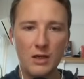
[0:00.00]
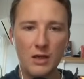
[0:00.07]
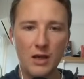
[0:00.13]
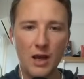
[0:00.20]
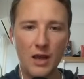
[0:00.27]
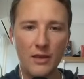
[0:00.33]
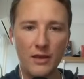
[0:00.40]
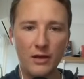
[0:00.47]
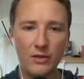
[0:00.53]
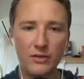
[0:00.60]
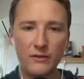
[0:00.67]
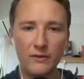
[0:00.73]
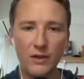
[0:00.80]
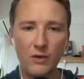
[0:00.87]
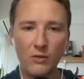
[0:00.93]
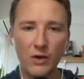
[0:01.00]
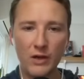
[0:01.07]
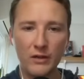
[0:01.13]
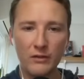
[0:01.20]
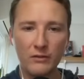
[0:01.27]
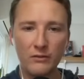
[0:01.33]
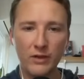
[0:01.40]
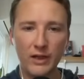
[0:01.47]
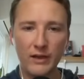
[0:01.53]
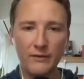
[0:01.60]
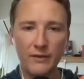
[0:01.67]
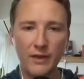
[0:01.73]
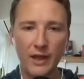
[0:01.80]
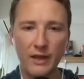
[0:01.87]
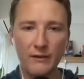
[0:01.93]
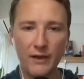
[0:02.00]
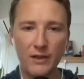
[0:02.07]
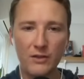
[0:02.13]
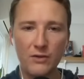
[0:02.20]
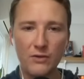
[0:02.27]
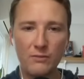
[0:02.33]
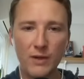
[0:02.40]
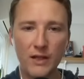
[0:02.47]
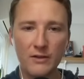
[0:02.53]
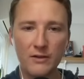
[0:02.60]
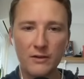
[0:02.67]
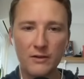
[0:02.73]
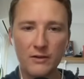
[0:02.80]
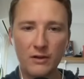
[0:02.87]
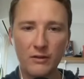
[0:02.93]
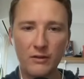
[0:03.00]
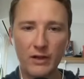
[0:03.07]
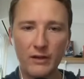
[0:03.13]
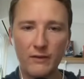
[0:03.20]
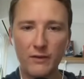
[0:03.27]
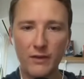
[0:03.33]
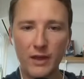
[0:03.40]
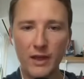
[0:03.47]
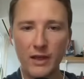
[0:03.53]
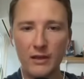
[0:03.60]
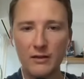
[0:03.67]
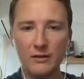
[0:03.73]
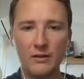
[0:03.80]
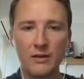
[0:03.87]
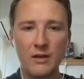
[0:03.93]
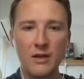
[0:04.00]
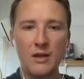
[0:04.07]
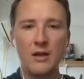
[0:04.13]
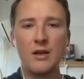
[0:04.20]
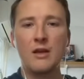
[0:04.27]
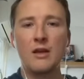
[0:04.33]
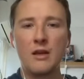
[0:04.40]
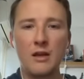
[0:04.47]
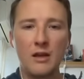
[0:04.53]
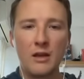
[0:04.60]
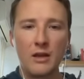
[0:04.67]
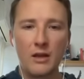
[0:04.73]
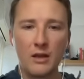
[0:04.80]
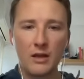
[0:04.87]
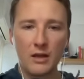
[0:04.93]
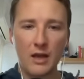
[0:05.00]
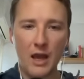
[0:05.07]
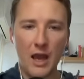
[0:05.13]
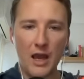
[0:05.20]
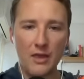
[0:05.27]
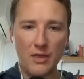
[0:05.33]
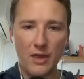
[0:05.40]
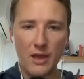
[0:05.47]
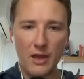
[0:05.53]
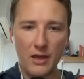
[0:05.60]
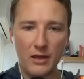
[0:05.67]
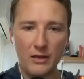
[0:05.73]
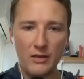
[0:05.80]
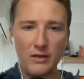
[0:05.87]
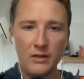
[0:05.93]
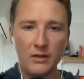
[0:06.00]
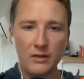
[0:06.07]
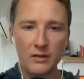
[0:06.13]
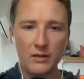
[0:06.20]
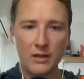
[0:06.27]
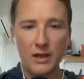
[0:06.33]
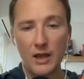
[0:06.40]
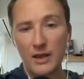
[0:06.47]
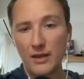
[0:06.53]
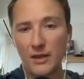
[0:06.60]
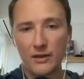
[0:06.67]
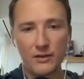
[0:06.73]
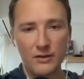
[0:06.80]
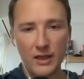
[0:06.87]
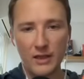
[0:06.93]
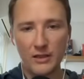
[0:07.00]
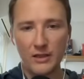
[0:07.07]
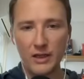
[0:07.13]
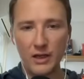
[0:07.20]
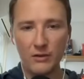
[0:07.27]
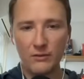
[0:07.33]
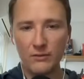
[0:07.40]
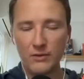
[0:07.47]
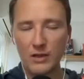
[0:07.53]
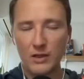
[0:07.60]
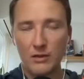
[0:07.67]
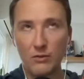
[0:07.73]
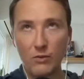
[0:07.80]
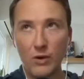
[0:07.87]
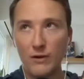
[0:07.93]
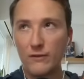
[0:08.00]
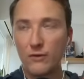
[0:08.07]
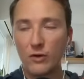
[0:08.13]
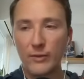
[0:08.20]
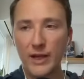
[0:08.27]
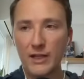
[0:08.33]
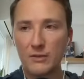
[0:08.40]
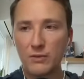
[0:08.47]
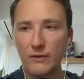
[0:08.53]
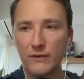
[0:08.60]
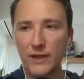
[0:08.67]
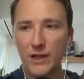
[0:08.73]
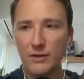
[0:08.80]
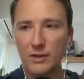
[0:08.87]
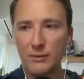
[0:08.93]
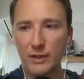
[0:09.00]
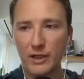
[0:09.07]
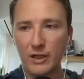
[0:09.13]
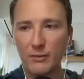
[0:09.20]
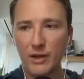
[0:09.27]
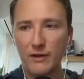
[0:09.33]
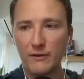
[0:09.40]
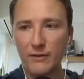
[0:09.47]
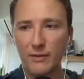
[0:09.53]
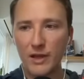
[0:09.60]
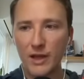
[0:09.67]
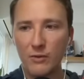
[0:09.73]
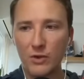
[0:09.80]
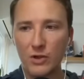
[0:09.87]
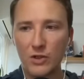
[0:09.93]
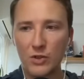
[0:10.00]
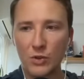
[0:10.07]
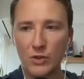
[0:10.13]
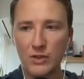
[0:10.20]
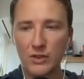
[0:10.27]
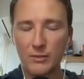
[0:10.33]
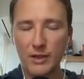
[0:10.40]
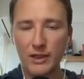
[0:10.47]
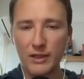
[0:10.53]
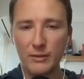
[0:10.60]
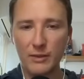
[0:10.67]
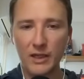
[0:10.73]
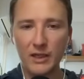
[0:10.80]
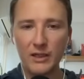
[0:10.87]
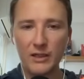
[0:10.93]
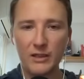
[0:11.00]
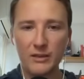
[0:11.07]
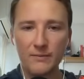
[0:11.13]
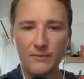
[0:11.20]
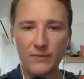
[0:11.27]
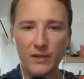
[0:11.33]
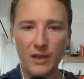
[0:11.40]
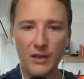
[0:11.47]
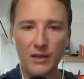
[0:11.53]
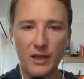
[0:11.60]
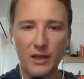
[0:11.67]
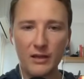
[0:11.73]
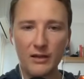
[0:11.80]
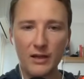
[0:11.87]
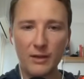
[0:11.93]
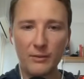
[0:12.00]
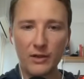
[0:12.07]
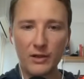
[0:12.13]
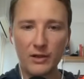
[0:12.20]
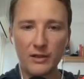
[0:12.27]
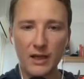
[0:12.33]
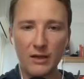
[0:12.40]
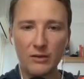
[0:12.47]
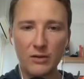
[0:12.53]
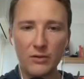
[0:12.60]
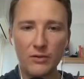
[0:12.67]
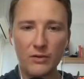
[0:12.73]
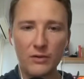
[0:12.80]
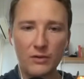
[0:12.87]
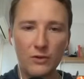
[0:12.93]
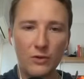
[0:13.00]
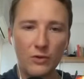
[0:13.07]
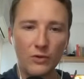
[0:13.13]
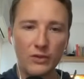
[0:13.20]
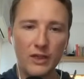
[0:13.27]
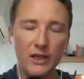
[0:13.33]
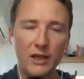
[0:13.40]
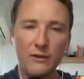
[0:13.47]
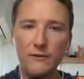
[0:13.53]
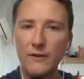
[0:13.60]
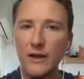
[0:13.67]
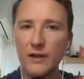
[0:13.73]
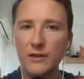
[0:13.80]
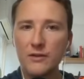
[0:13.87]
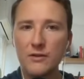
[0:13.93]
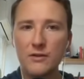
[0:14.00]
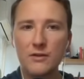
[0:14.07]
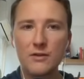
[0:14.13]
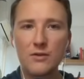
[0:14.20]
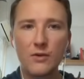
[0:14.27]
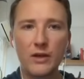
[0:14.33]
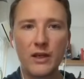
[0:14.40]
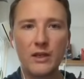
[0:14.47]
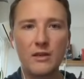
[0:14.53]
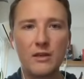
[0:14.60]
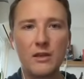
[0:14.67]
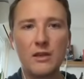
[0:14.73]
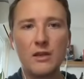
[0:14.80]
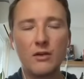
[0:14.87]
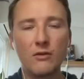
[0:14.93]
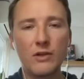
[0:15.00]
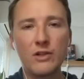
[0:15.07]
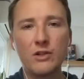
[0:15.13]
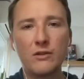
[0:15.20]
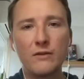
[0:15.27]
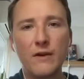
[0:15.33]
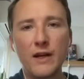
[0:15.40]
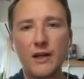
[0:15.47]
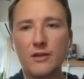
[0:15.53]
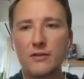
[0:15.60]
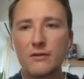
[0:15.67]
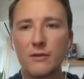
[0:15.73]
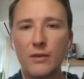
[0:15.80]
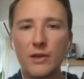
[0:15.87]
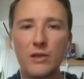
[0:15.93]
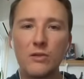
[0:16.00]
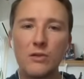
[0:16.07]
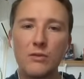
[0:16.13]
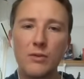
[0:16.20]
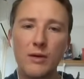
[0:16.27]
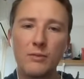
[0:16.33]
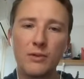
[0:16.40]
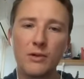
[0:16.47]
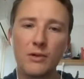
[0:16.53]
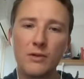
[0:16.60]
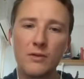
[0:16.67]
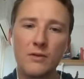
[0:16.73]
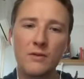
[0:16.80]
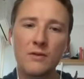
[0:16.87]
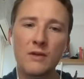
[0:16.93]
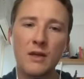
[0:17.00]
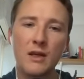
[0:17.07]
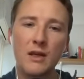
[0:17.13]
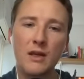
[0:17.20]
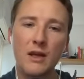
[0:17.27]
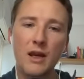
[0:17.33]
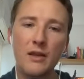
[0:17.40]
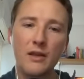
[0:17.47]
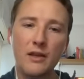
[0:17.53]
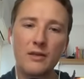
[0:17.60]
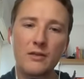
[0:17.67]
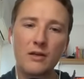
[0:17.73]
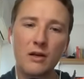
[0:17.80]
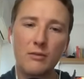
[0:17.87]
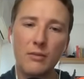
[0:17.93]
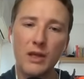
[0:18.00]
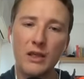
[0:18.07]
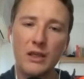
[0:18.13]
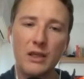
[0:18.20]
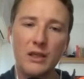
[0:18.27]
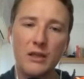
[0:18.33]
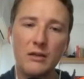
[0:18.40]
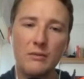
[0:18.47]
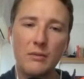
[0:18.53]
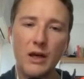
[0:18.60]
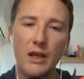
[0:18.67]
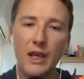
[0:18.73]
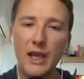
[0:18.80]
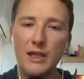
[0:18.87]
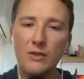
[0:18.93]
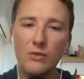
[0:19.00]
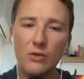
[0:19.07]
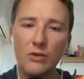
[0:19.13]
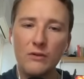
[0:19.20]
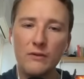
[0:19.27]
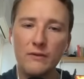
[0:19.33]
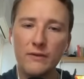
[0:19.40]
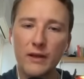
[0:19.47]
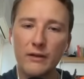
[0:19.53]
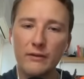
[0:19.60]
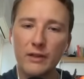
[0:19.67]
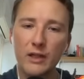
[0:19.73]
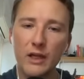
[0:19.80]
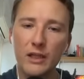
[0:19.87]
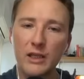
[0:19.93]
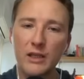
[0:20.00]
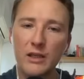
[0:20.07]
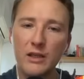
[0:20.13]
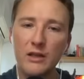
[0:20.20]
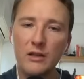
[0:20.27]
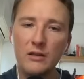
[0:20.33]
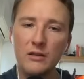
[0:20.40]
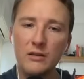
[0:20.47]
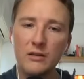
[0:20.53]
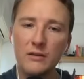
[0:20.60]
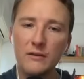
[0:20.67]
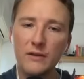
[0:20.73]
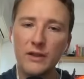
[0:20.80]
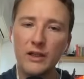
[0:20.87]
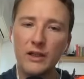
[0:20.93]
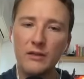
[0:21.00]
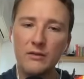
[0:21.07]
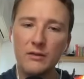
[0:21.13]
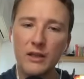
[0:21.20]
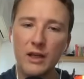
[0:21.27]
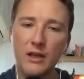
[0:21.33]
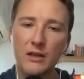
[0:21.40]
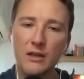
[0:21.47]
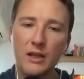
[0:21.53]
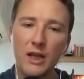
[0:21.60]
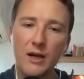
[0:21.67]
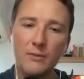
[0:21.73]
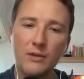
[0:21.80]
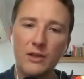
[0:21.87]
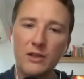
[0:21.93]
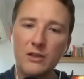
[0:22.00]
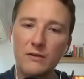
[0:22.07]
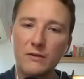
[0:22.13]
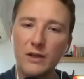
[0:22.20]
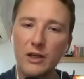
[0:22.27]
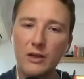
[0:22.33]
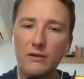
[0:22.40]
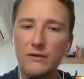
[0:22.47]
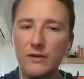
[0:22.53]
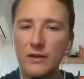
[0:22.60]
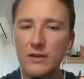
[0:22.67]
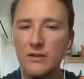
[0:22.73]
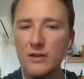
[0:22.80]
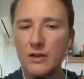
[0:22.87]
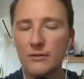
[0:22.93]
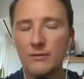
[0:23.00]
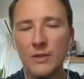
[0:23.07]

And then Altavia 1. Right after that, I've got 2 sponsors already for that. And then there's like, you know, what formats, what videos am I going to make from that? What shorts am I going to make? And then I'm going to download the Google Takeout files so I get the original files from my YouTube uploads, and then start making my annual favorite hiking gear video and the compilation video for this year.